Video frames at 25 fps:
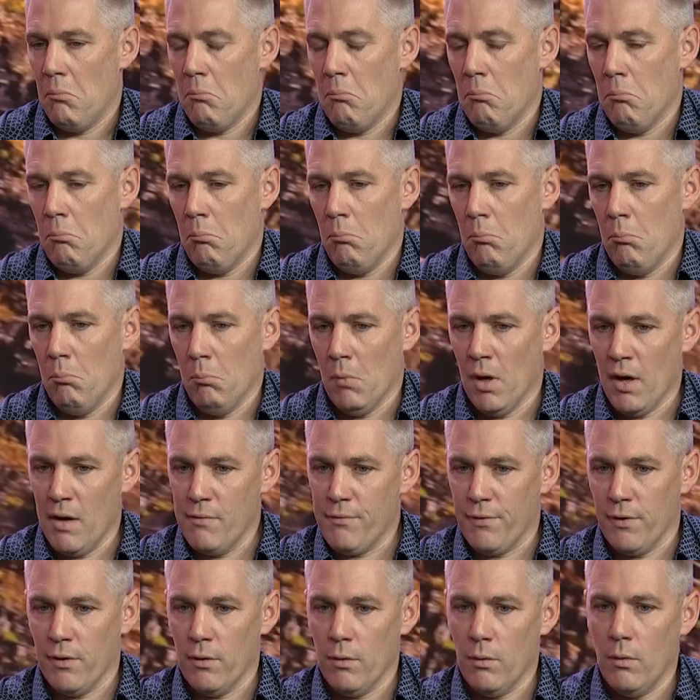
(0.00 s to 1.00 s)
my
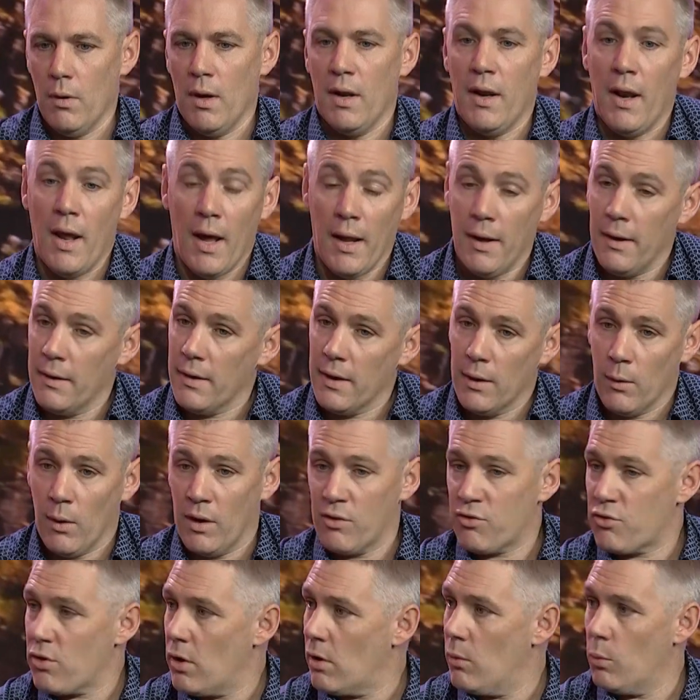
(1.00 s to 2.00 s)
view, and I
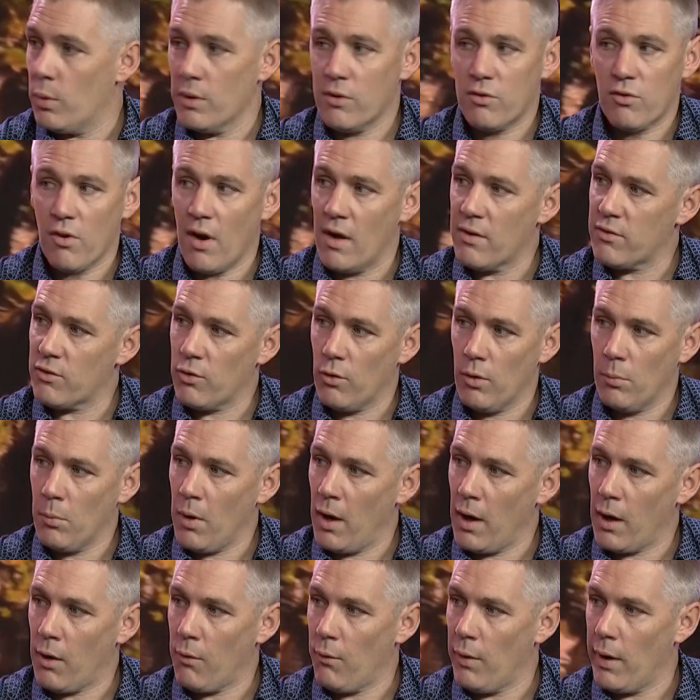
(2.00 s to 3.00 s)
struggled with stress during
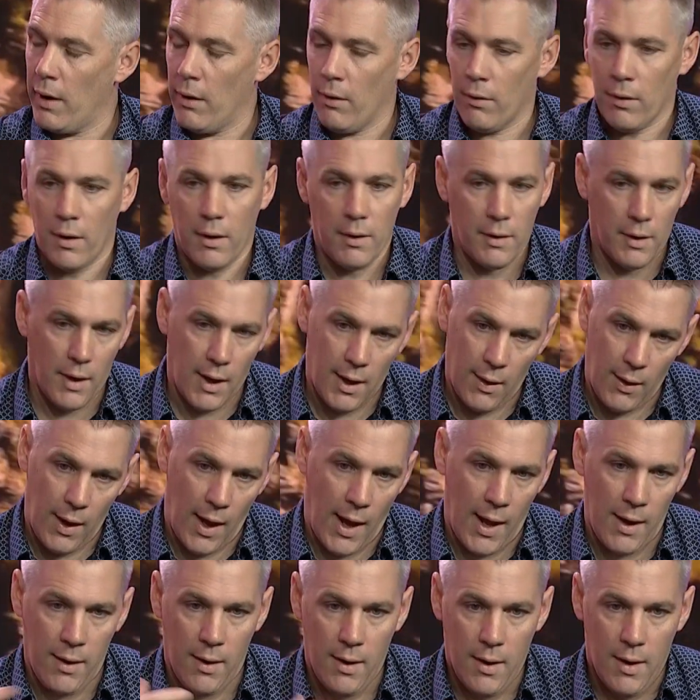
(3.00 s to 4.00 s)
my career and,
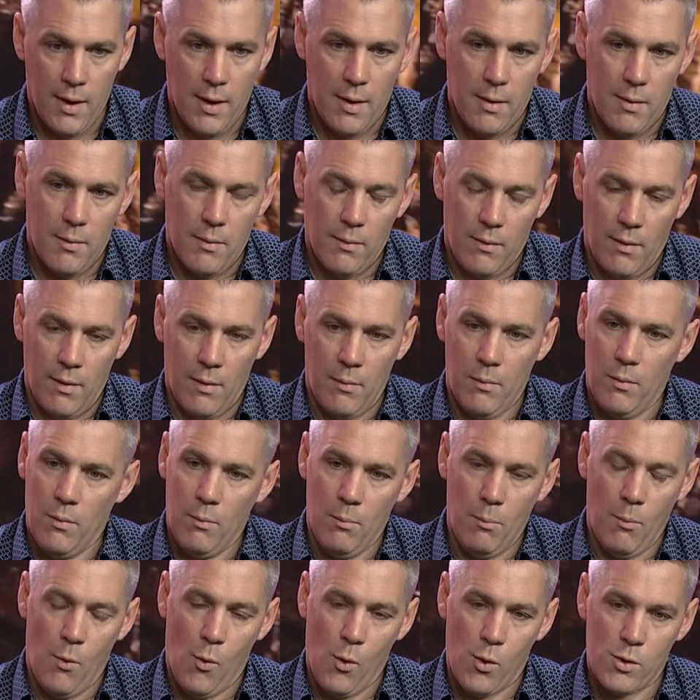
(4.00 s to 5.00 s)
had
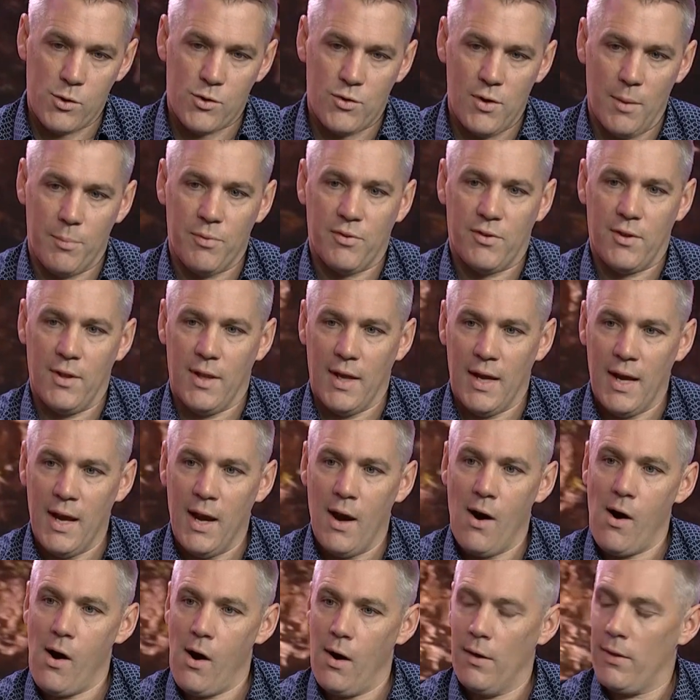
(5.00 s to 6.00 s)
more trips to the
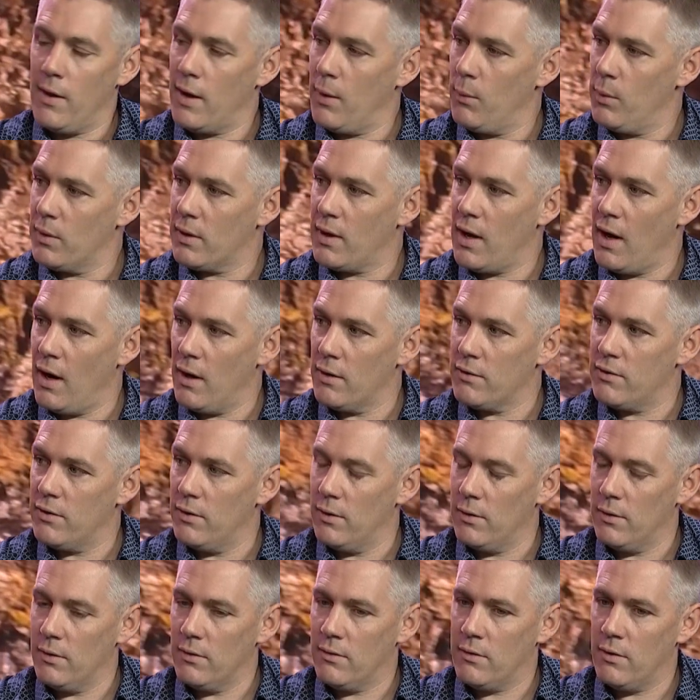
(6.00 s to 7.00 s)
ER than I would care
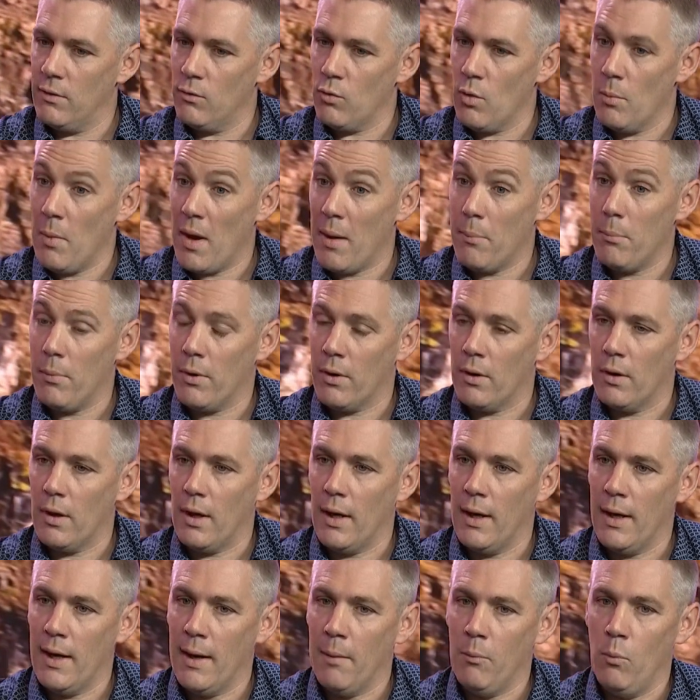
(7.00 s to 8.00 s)
to remember
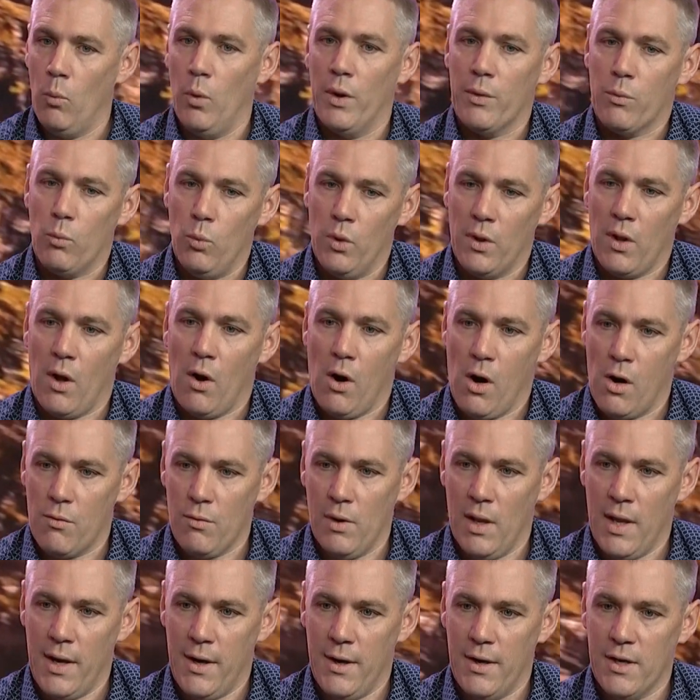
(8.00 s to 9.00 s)
with
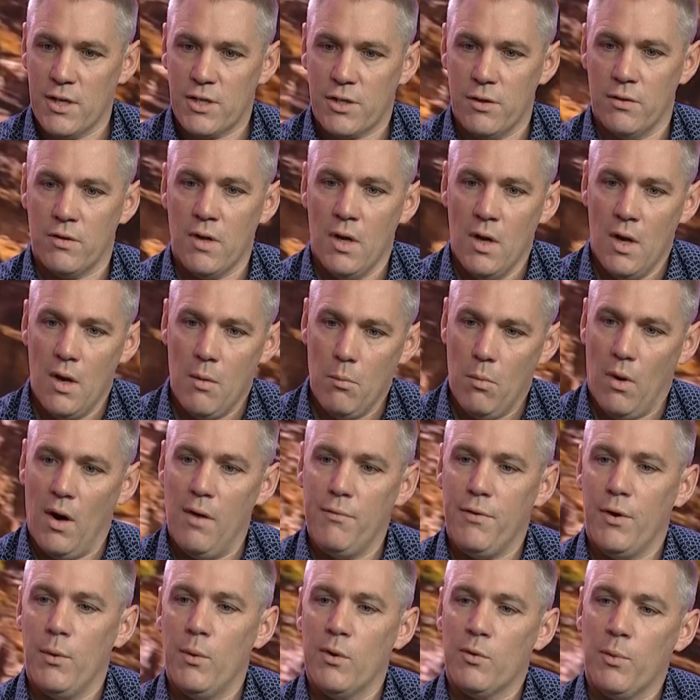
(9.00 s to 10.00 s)
heart-related issues. My
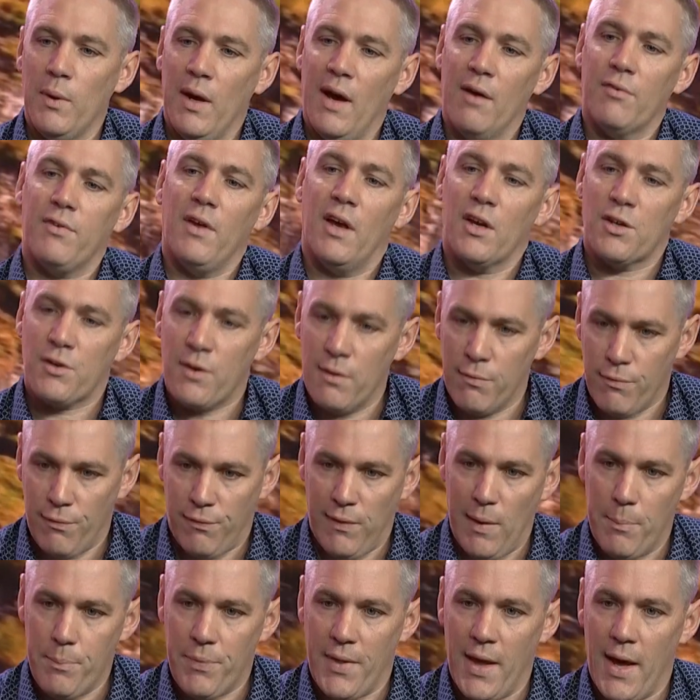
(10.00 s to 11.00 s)
view is we have to actually
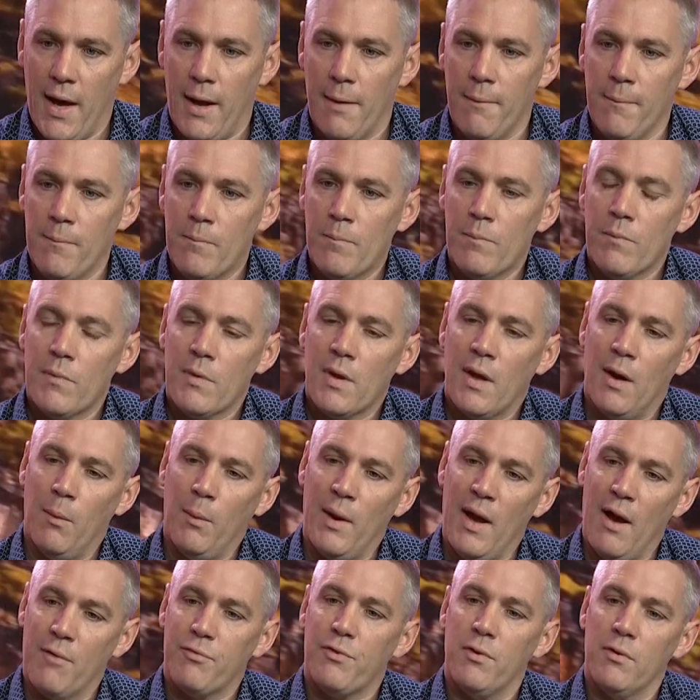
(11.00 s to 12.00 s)
flip that and we
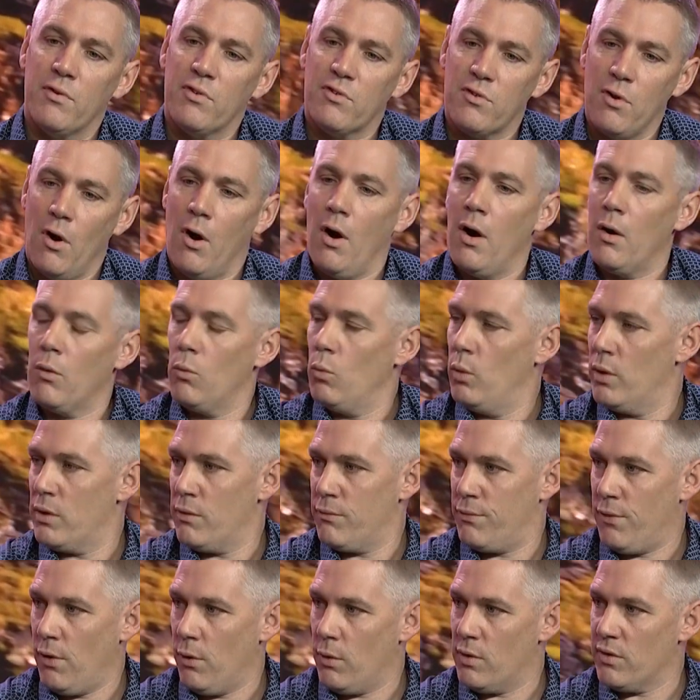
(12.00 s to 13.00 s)
have to start with a
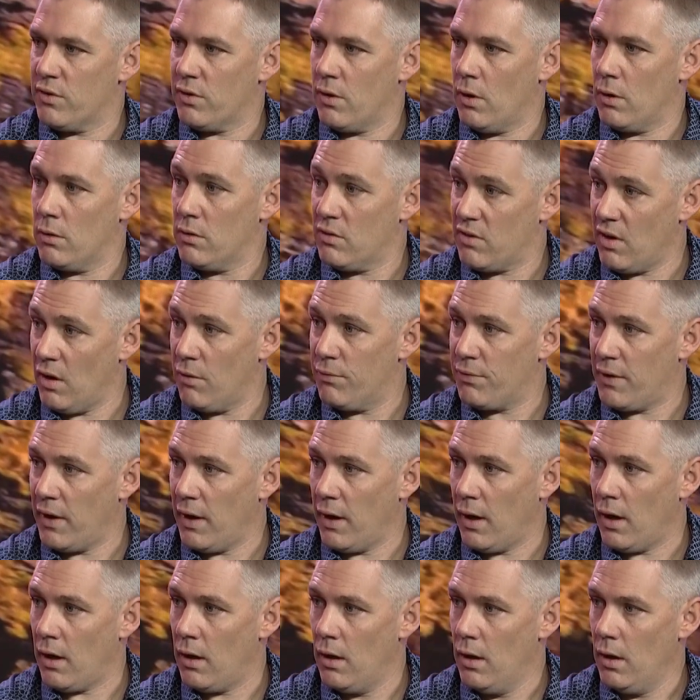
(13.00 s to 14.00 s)
focus on
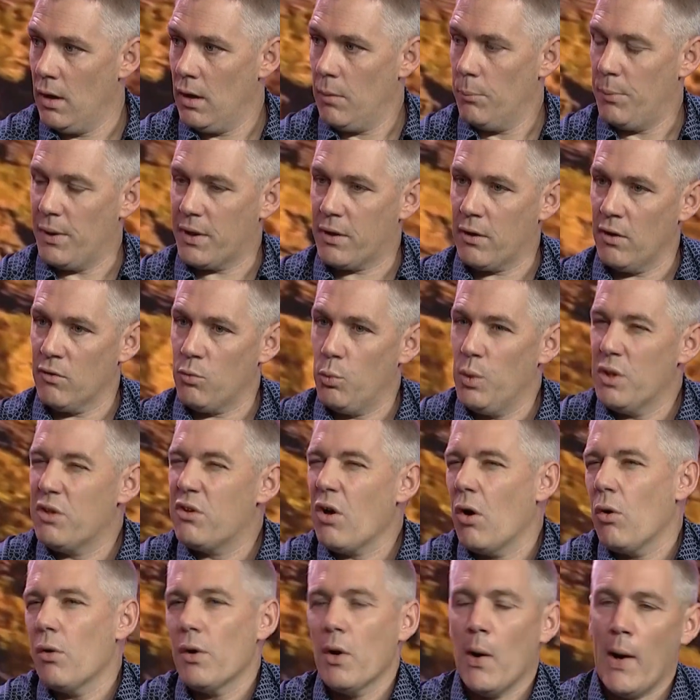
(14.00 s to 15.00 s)
self-care because we
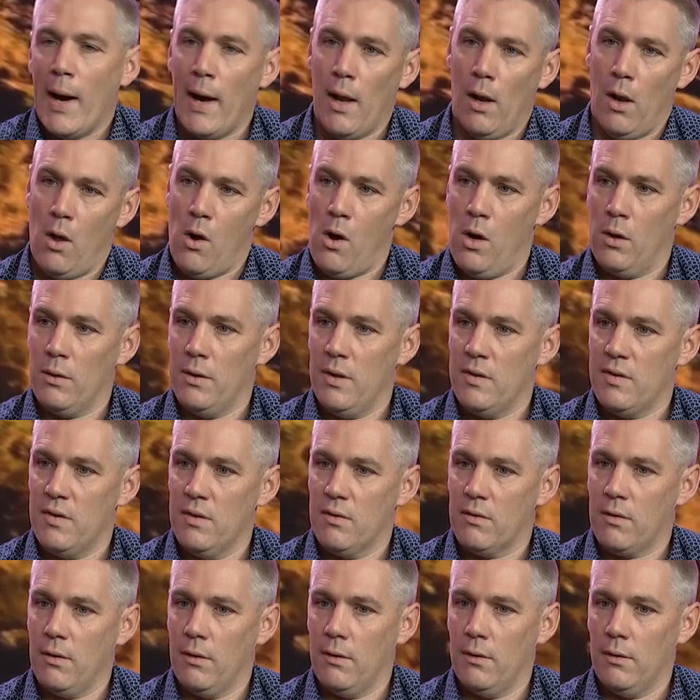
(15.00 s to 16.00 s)
don't know how long this is
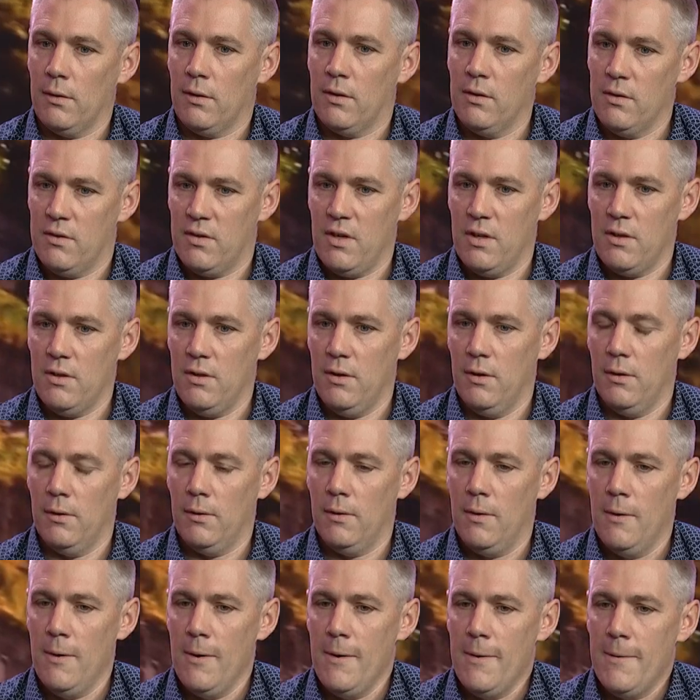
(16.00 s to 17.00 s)
going to continue.
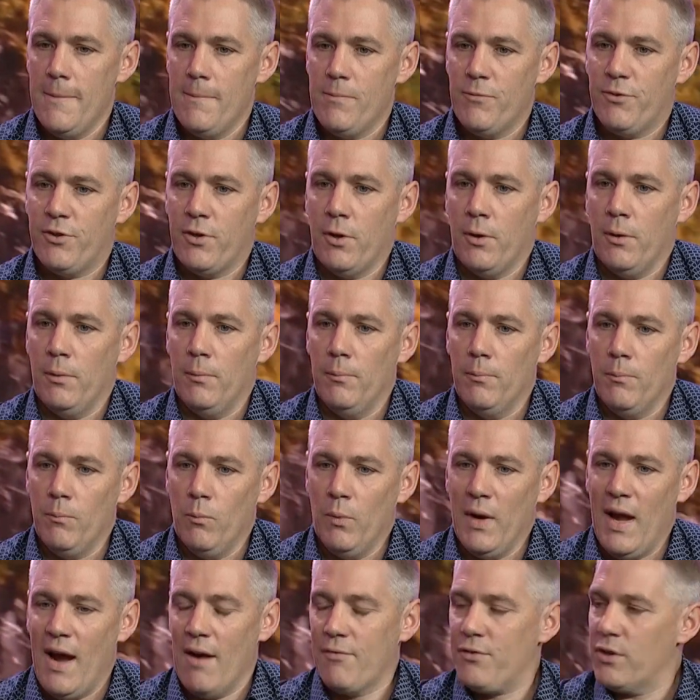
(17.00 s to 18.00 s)
So
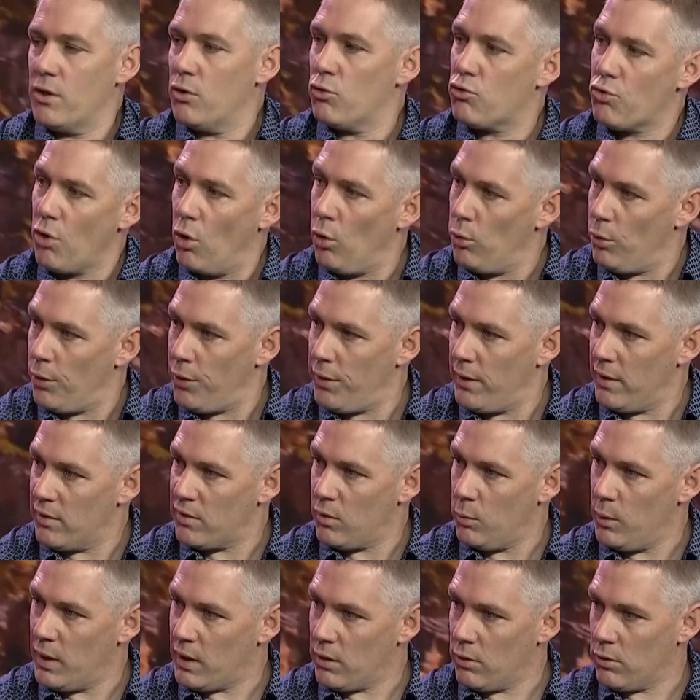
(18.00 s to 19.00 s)
we have to control the things that
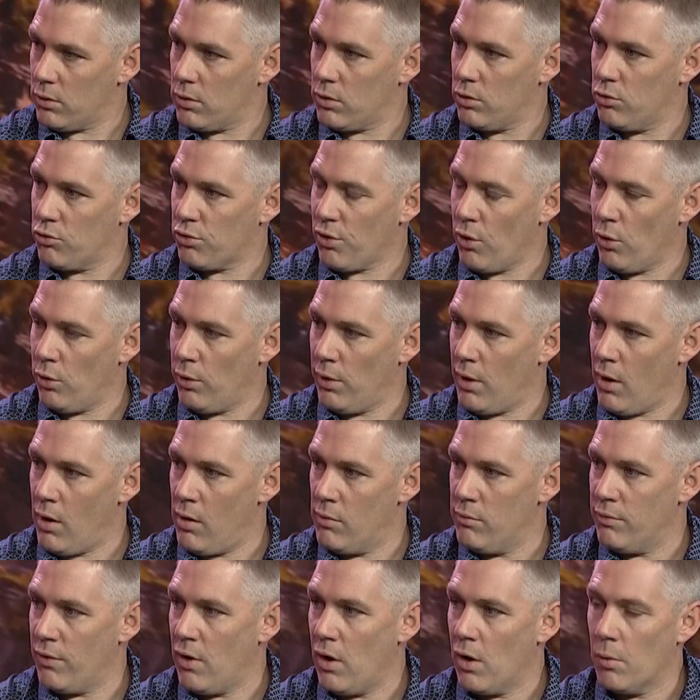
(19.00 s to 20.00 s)
we can control in our
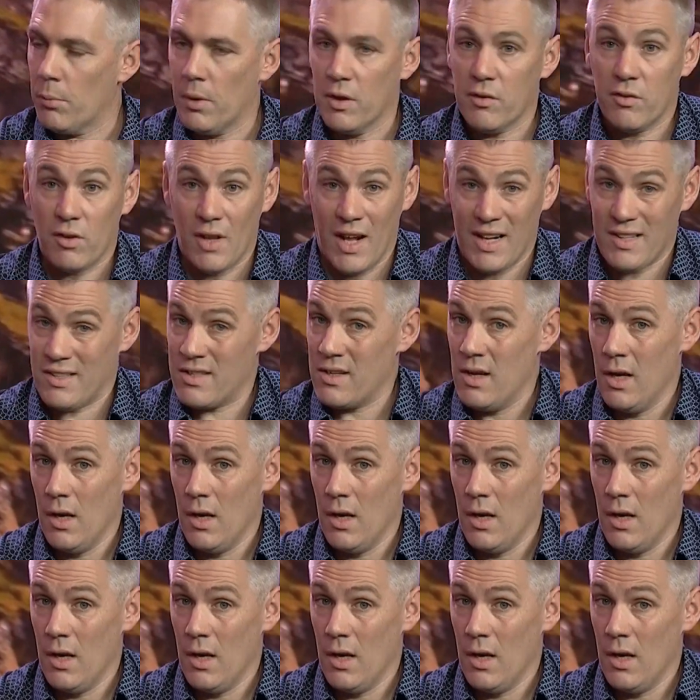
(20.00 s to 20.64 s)
environment. So that's